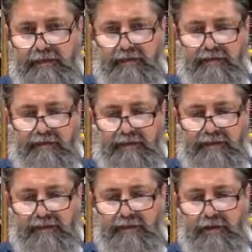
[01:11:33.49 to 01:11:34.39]
The Torah
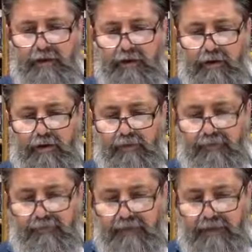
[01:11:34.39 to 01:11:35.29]
says lo
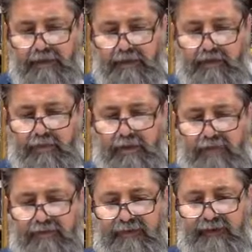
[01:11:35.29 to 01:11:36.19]
with
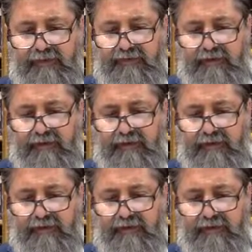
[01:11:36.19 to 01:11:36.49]
vav,